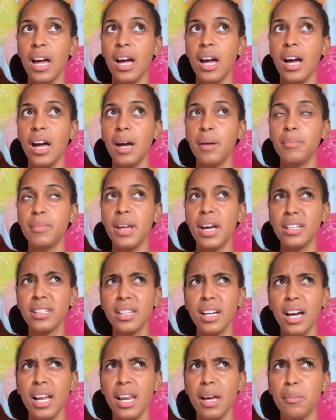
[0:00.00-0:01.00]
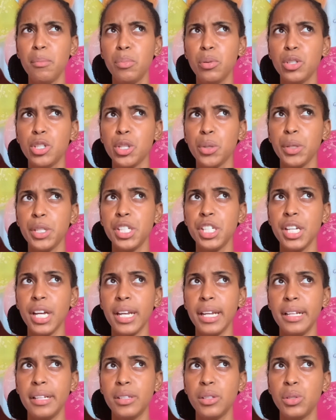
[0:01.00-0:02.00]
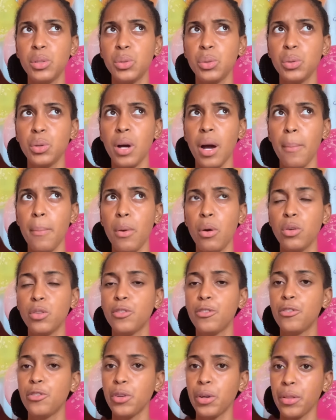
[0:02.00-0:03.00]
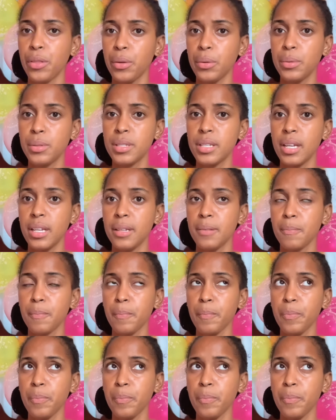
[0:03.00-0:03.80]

um, that collab pushed our channel to about 4,000